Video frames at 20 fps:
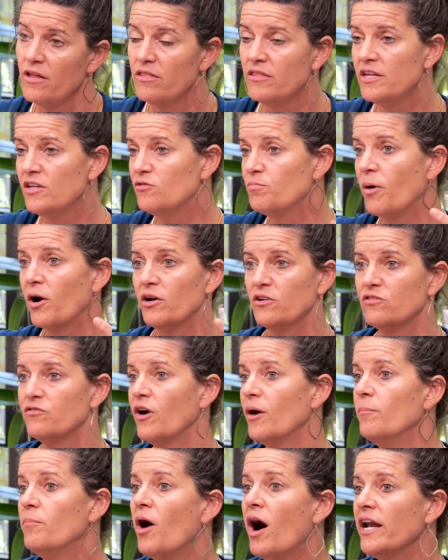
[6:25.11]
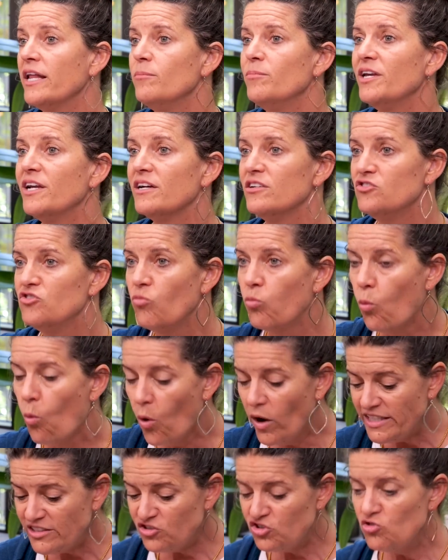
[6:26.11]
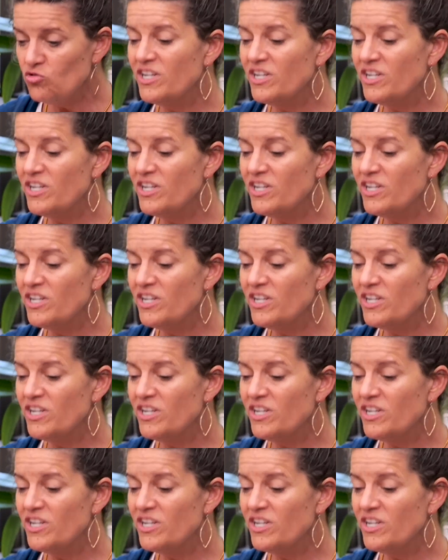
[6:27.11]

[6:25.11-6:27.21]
these parts of our body because once